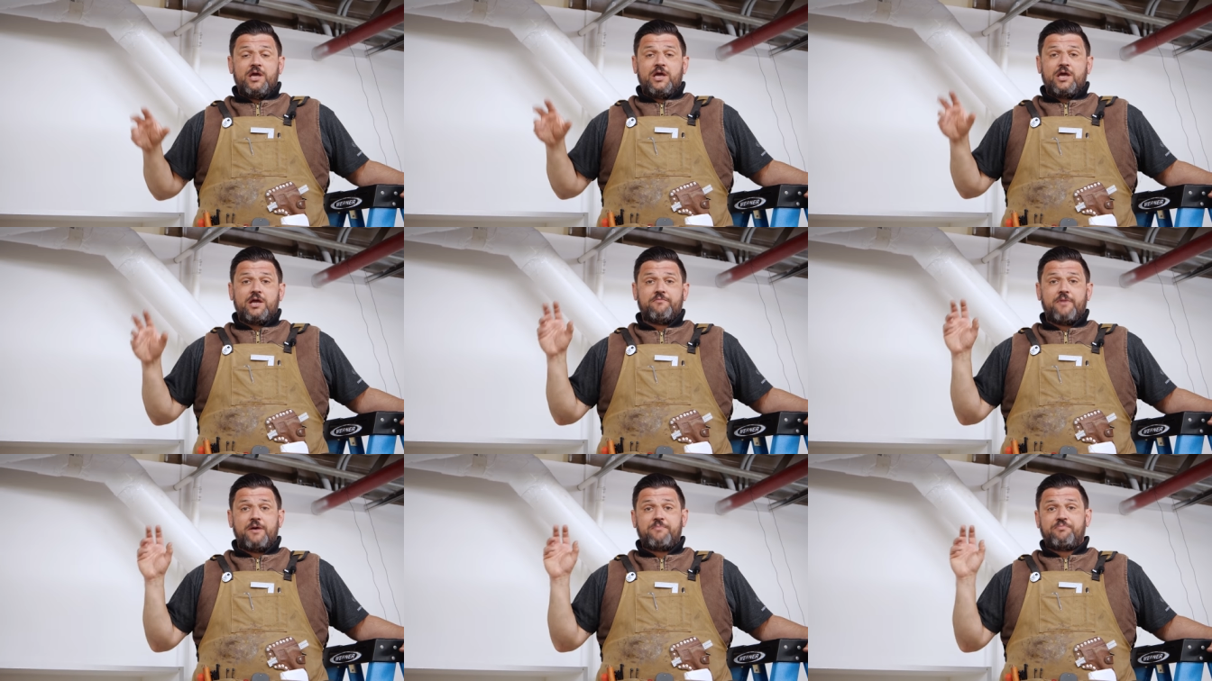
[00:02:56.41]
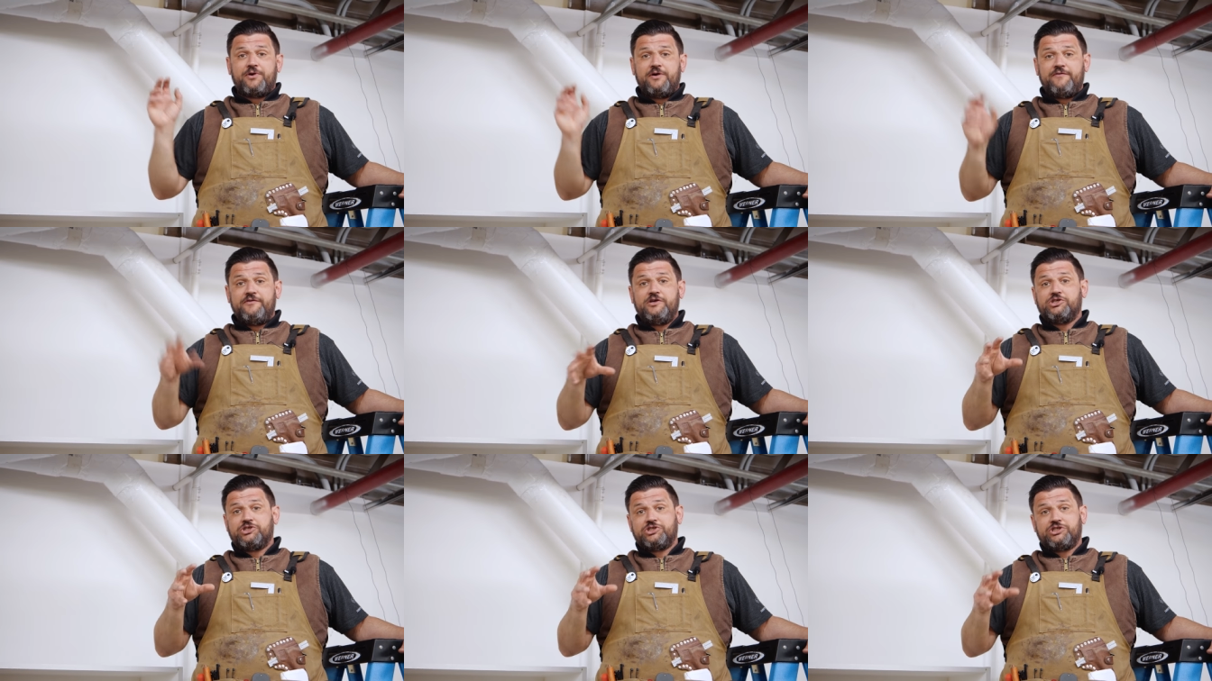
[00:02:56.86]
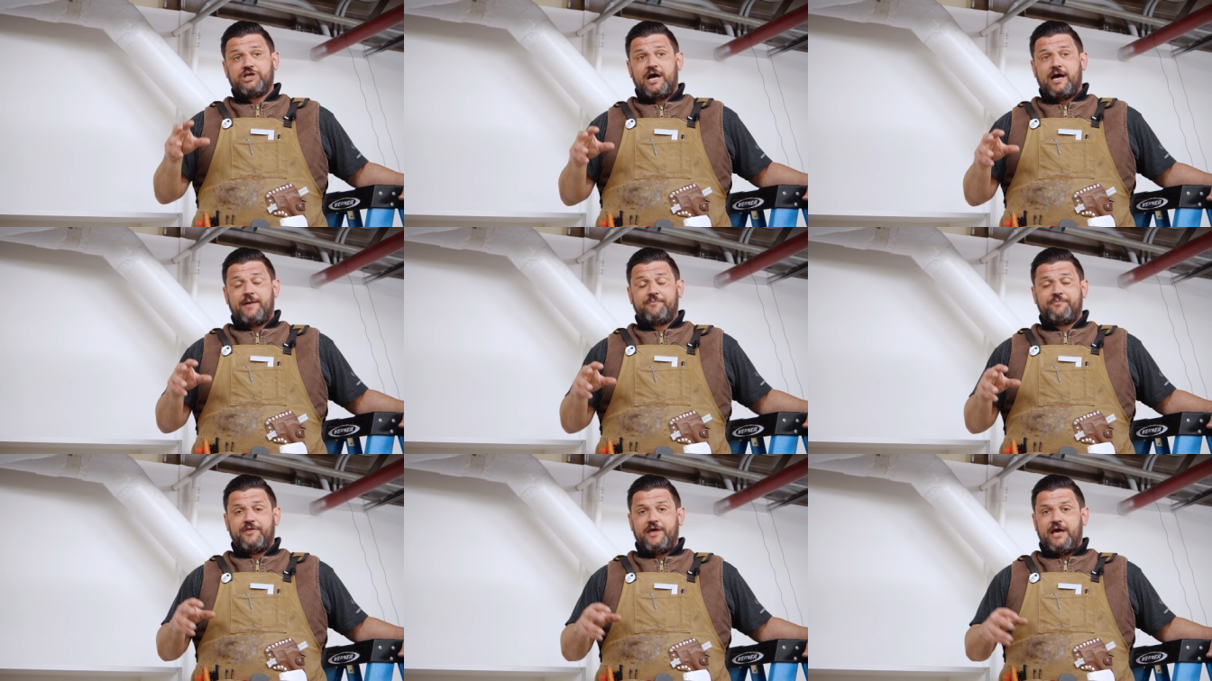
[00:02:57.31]
in my previous
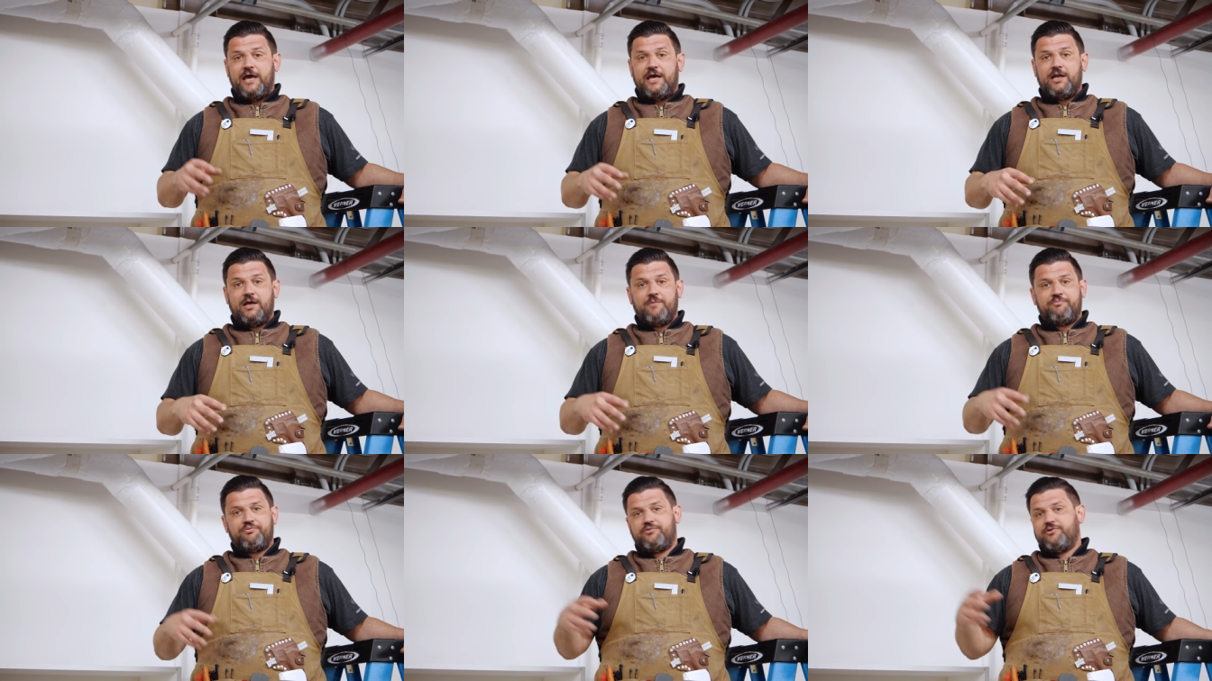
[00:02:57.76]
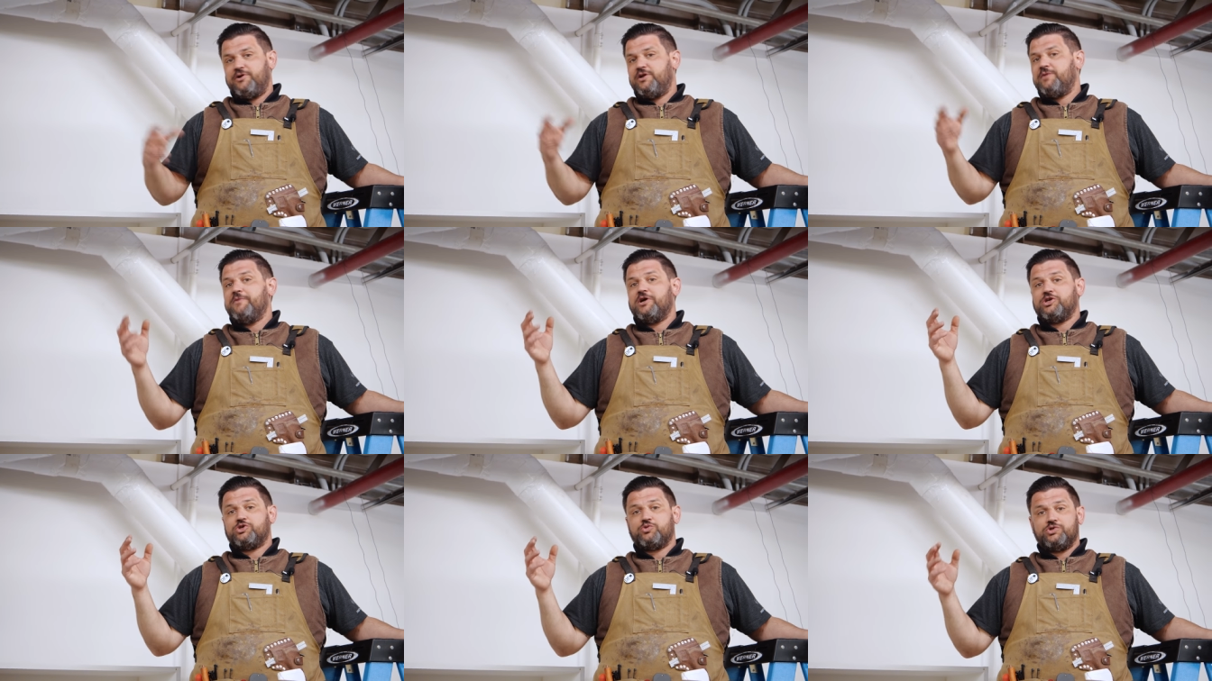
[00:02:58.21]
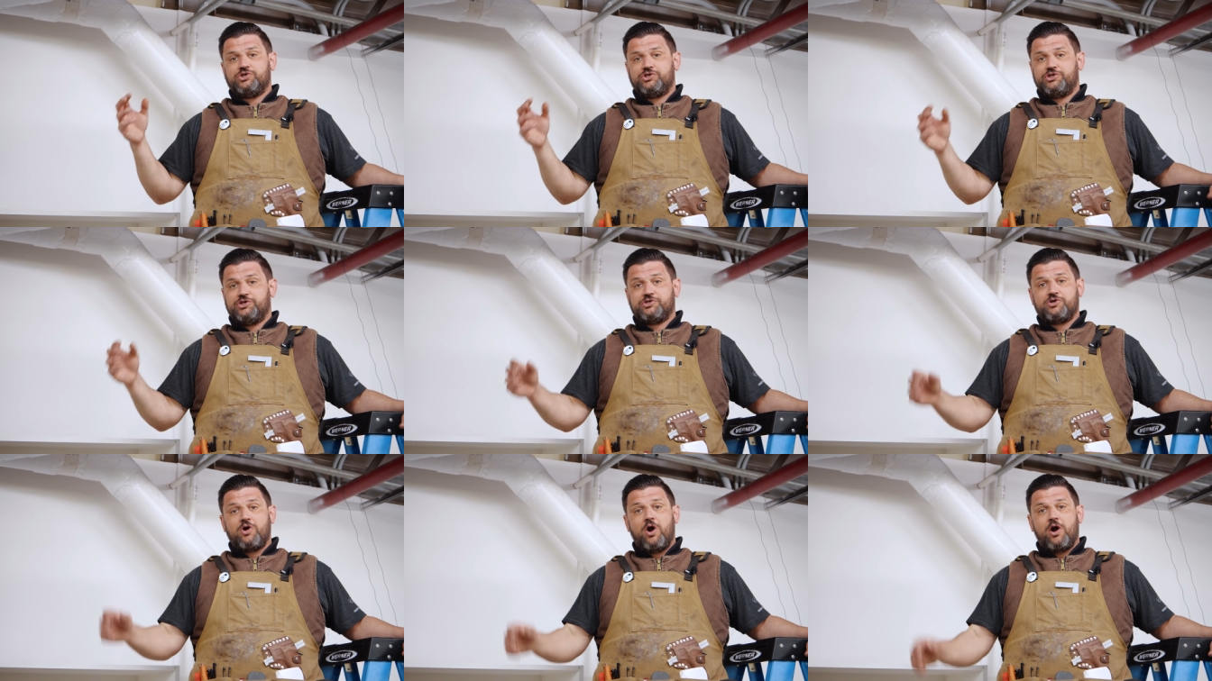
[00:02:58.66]
shop that pretty much was
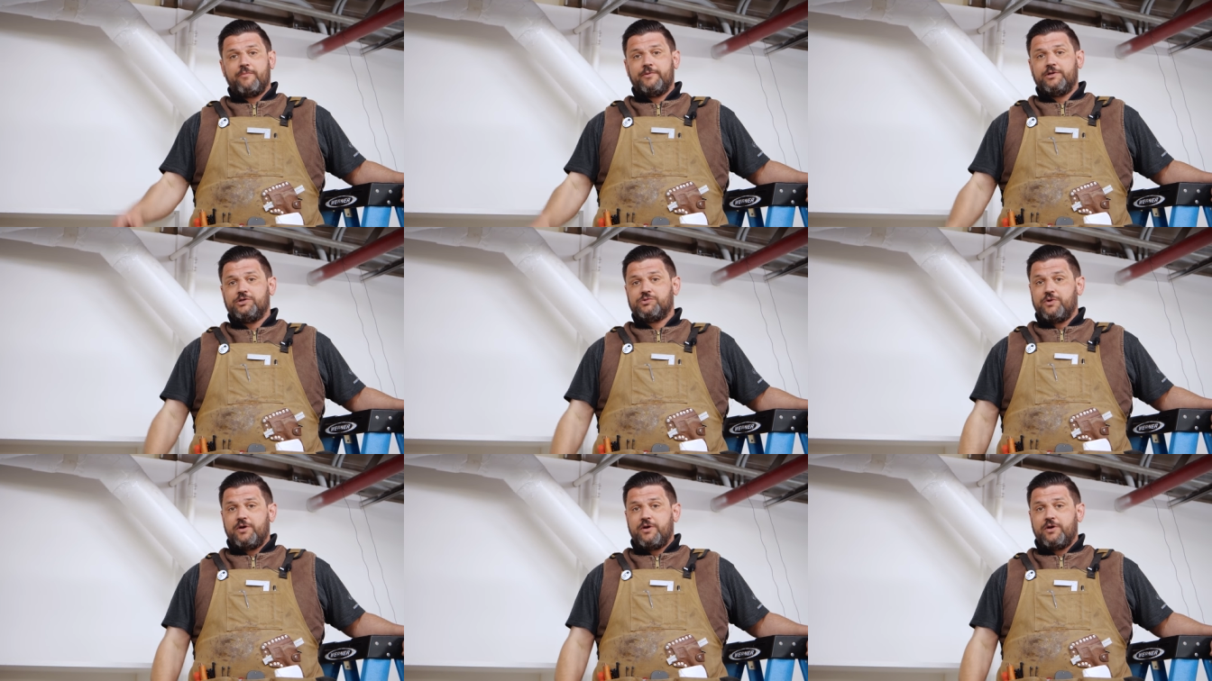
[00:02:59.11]
just garbage.